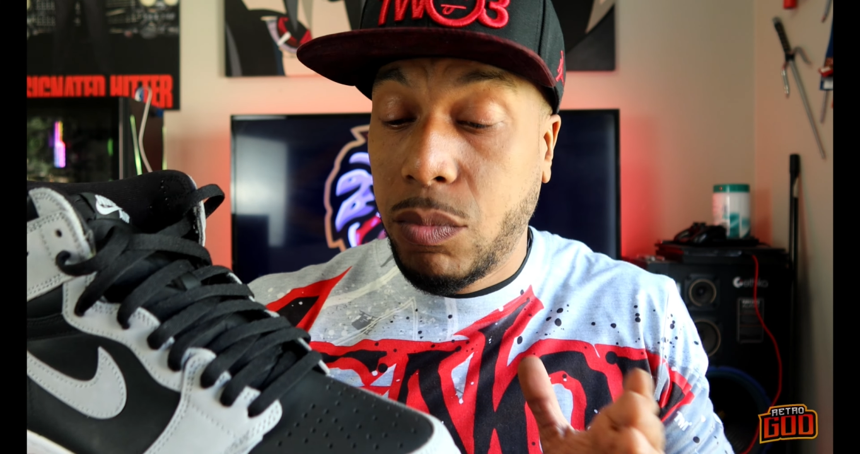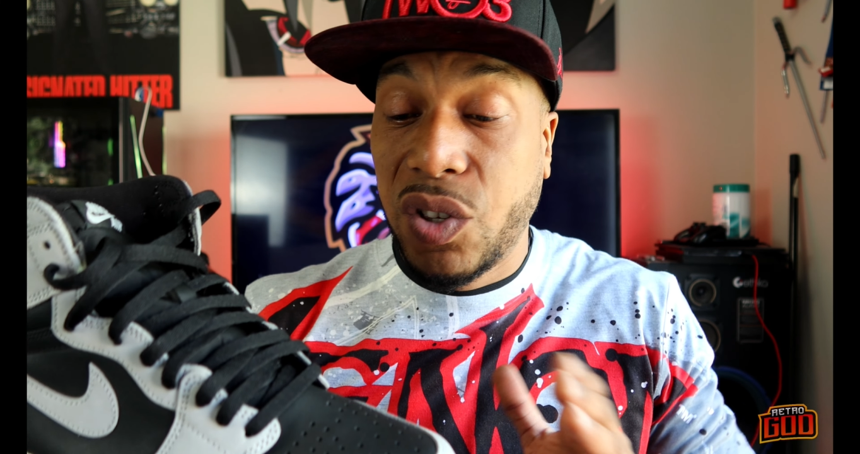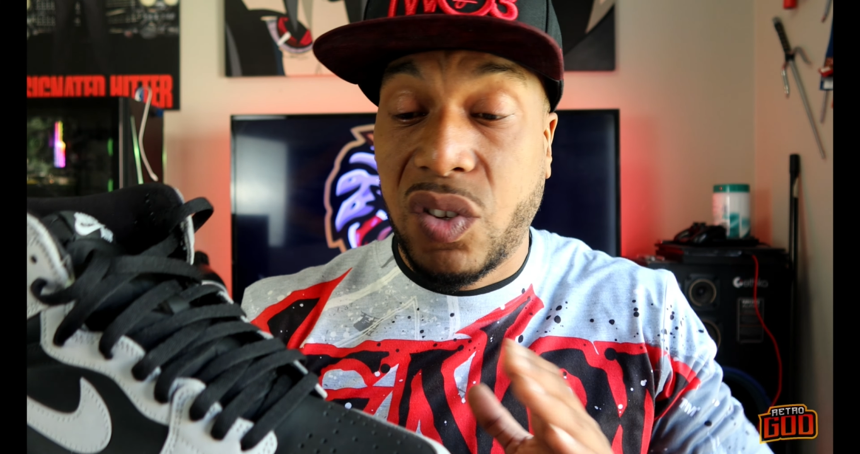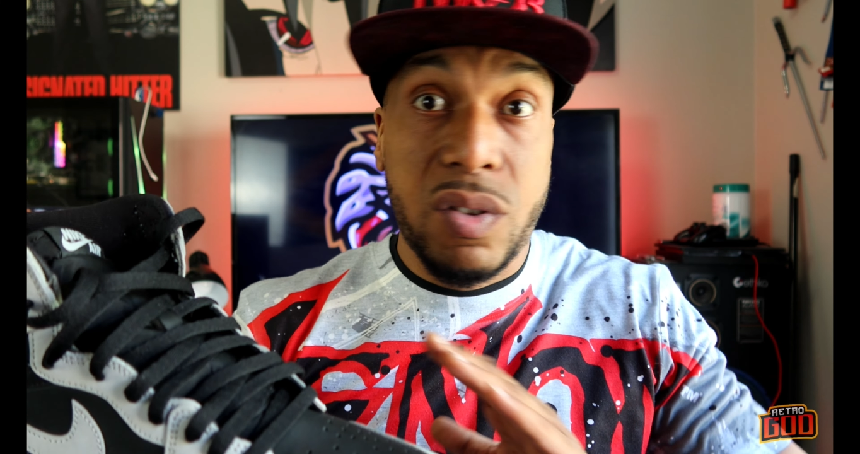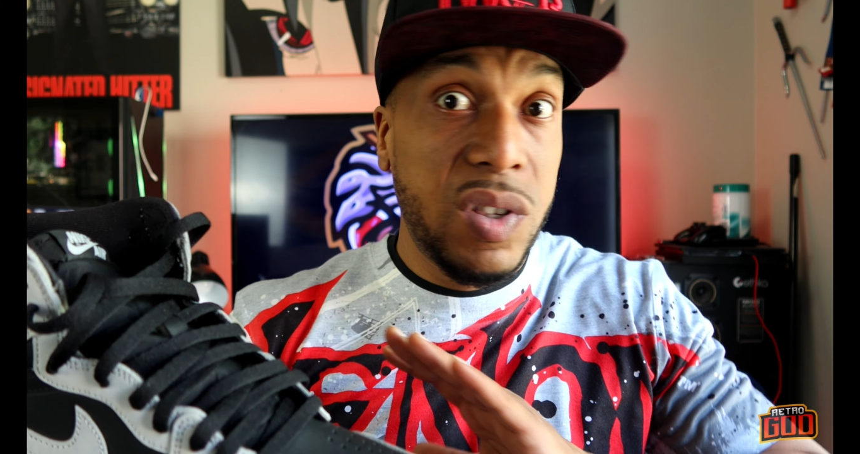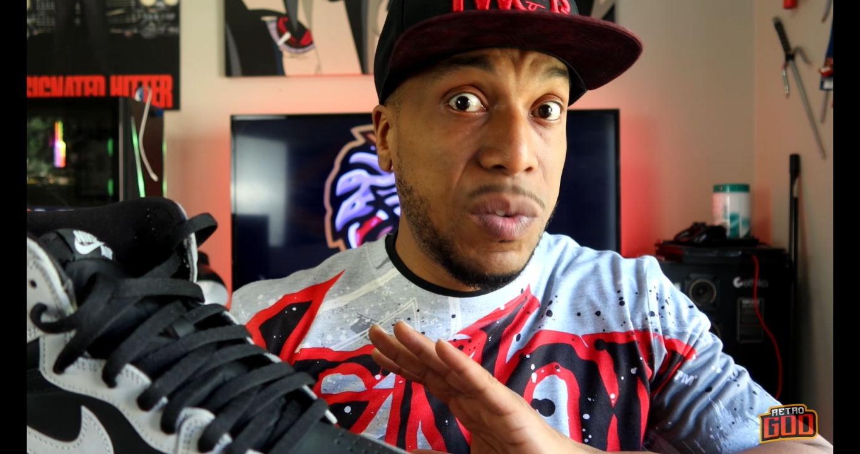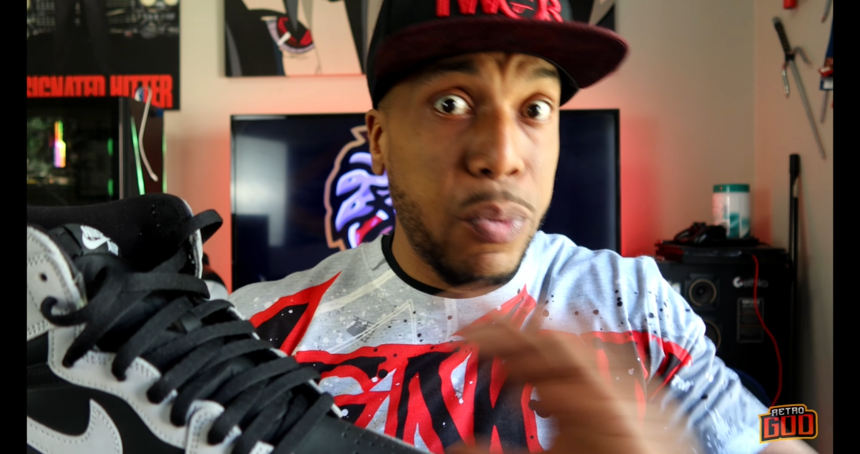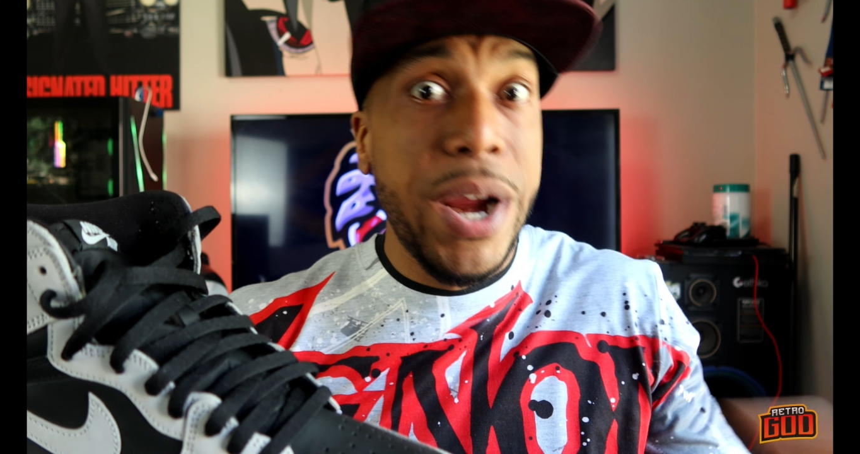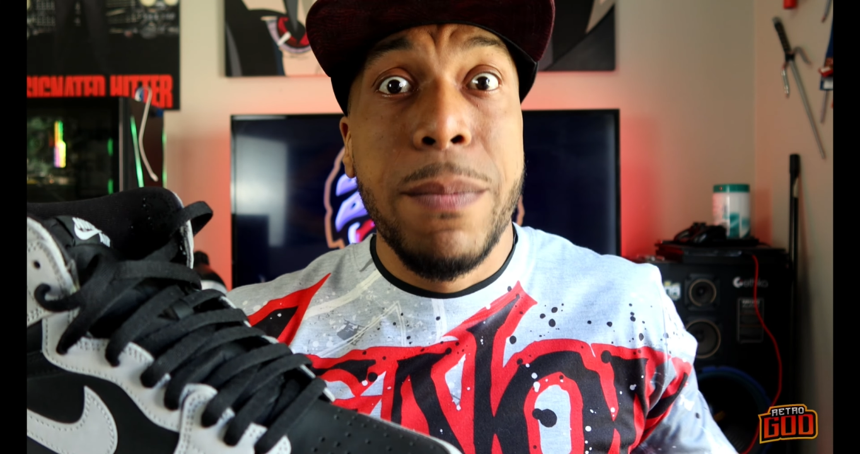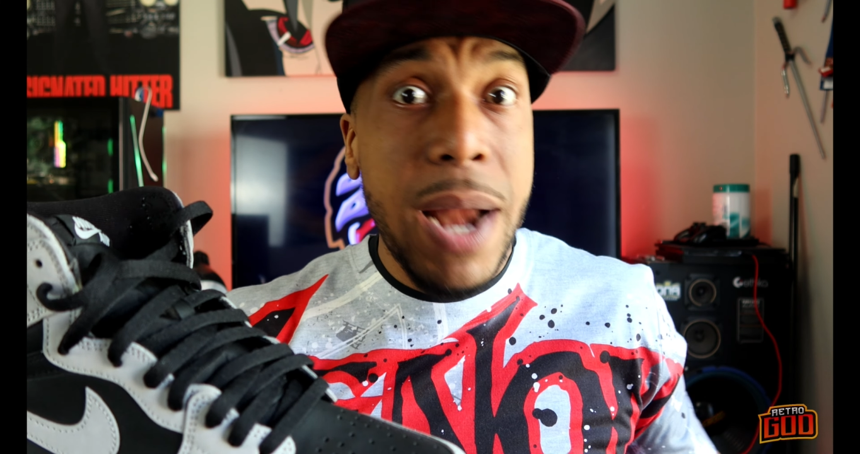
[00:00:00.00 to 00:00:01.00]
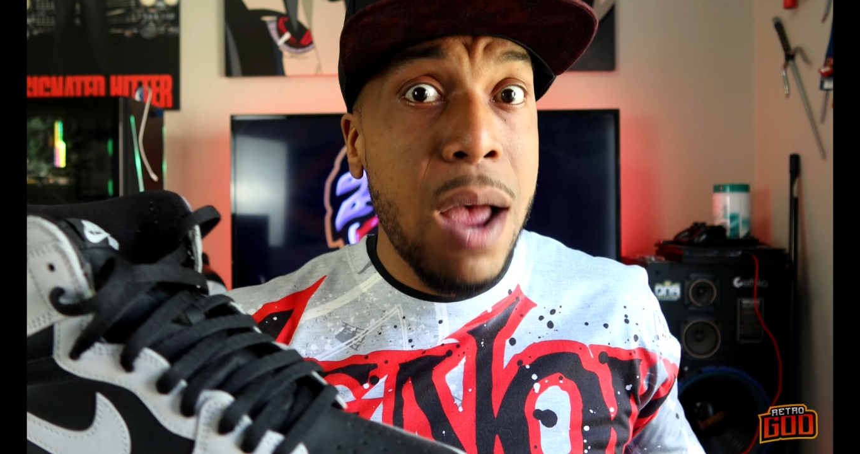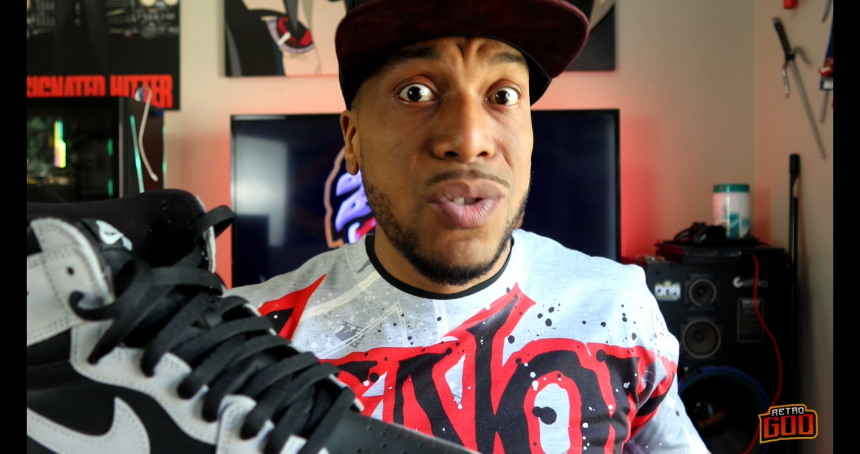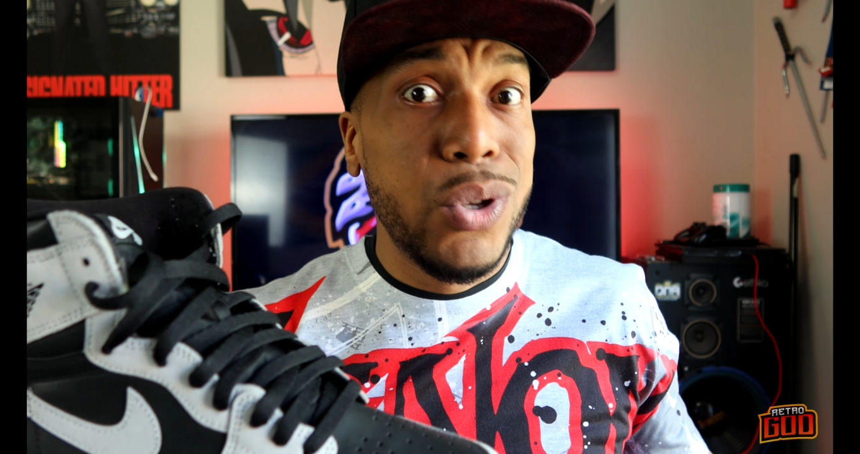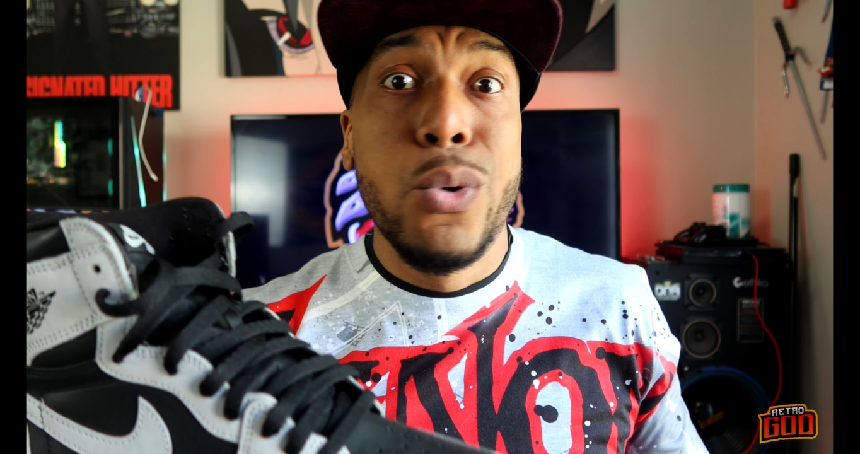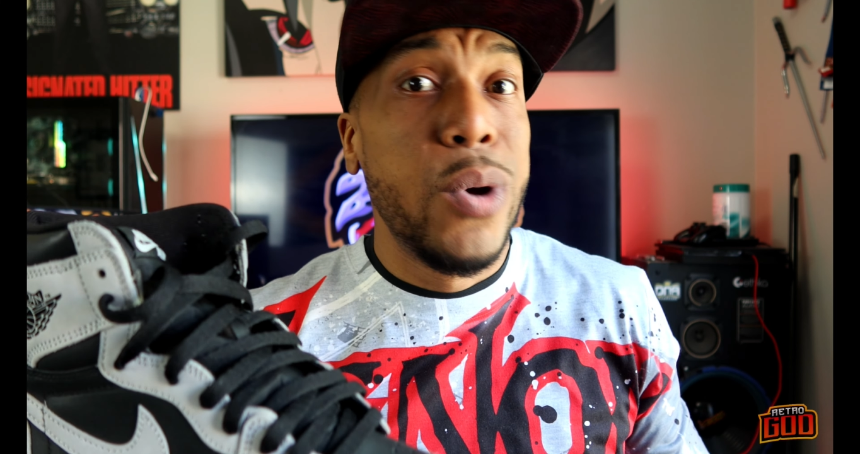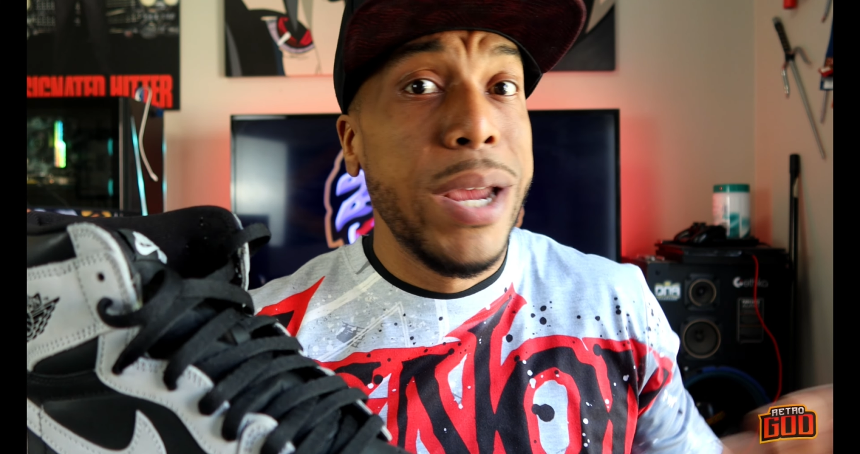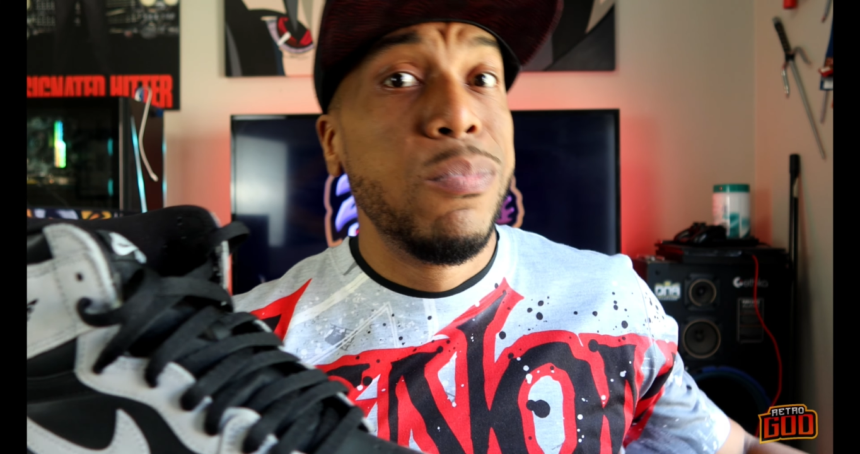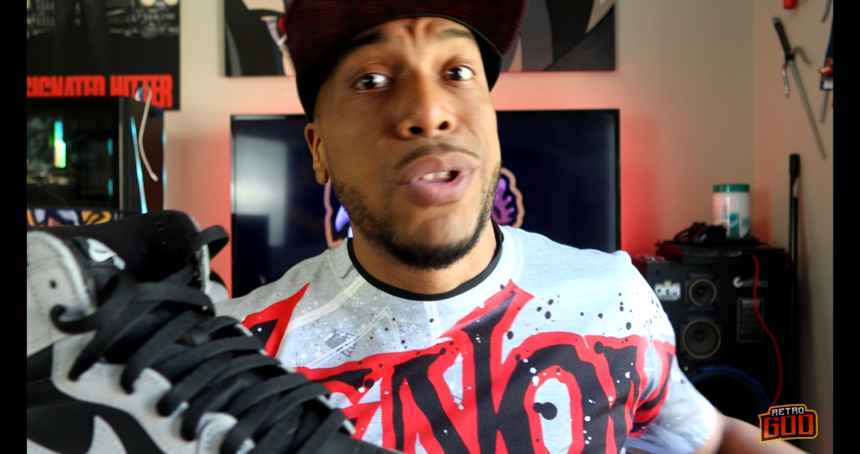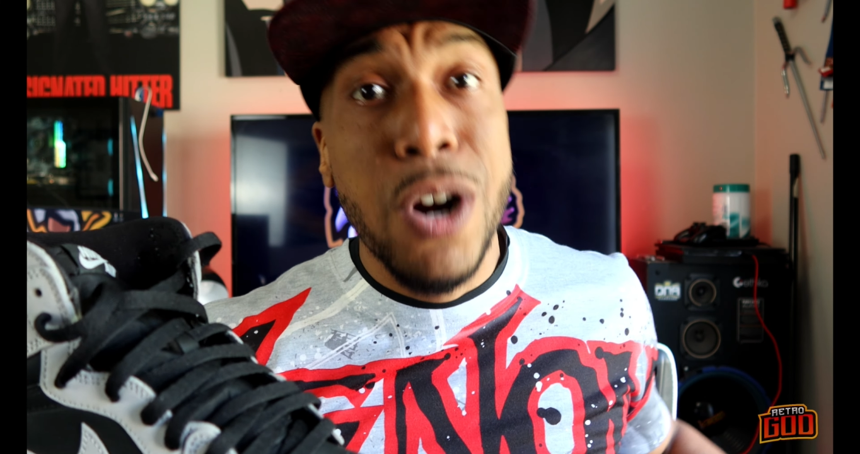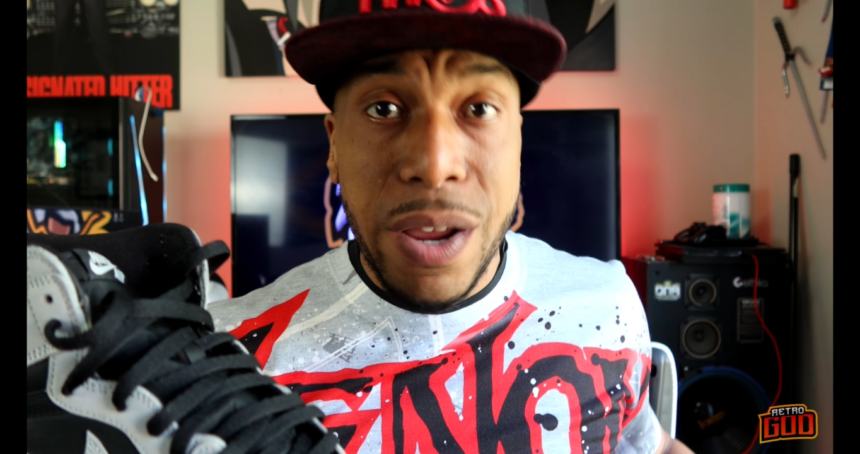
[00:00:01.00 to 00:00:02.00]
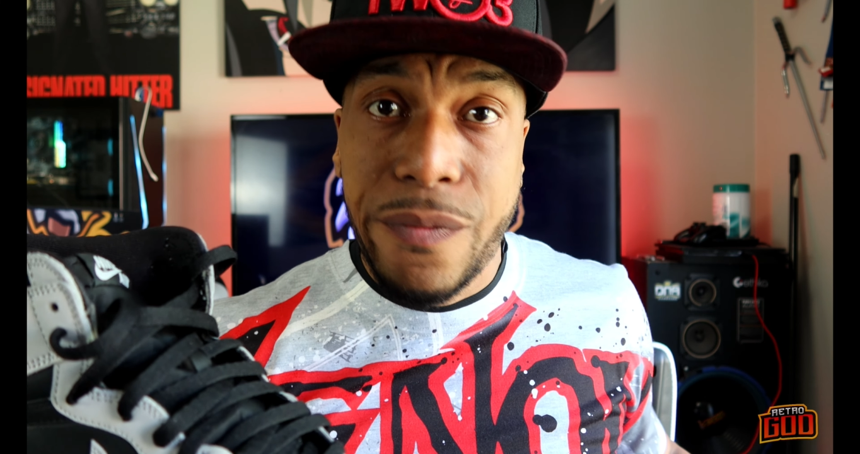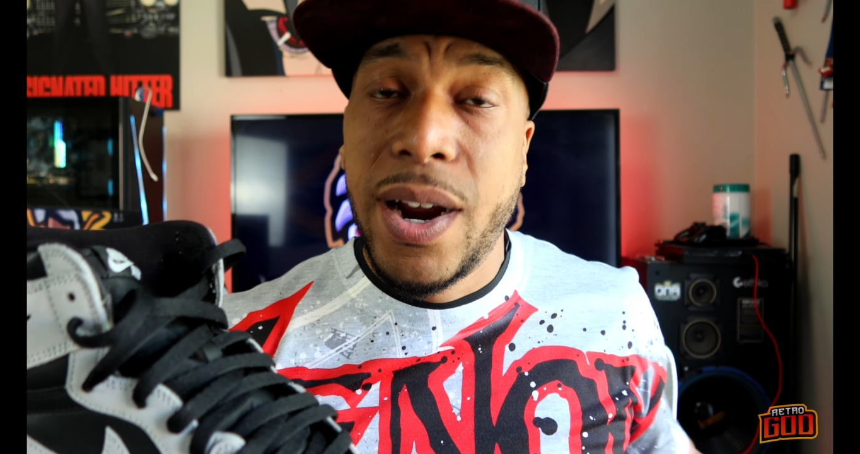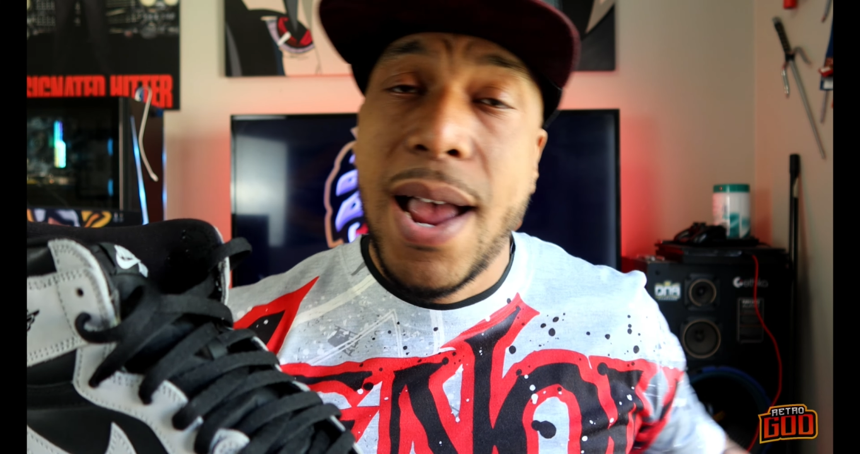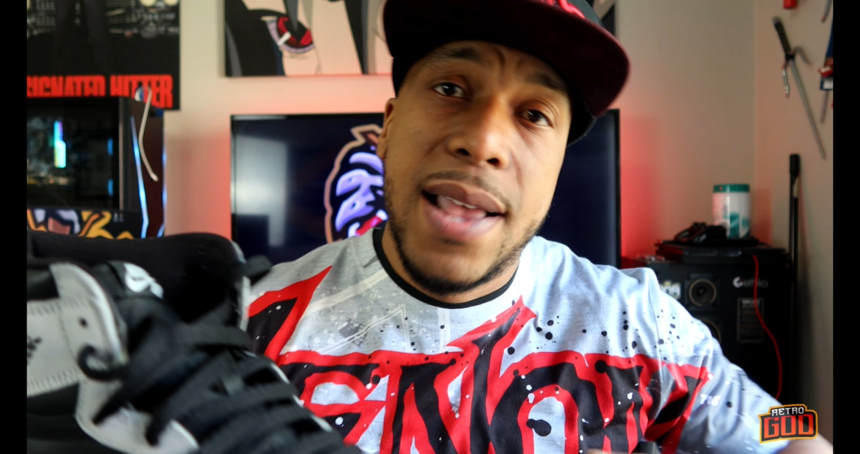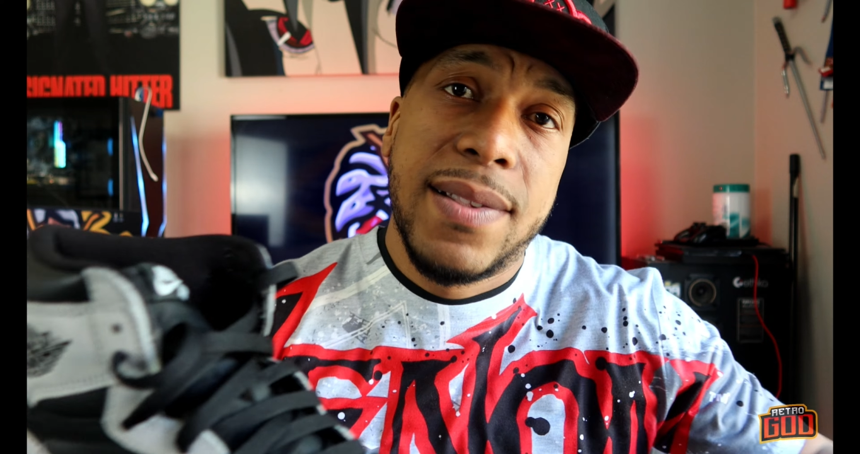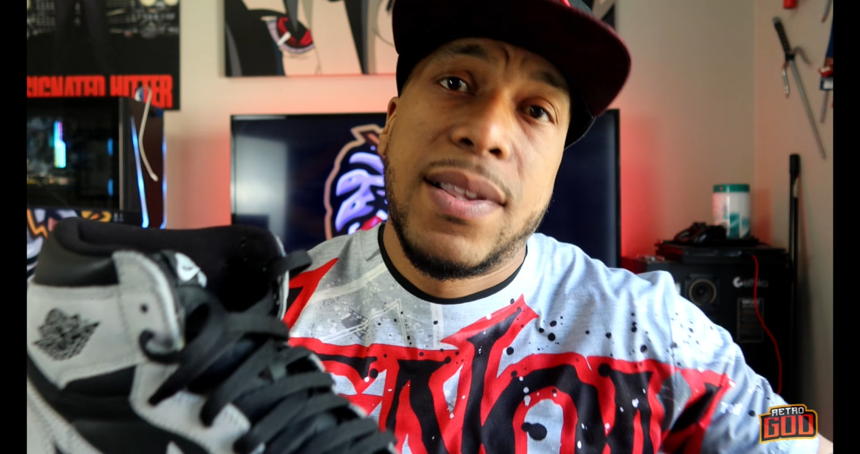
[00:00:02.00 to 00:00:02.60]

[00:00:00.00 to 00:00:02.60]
Just spray them down so you don't get them dirty, for God's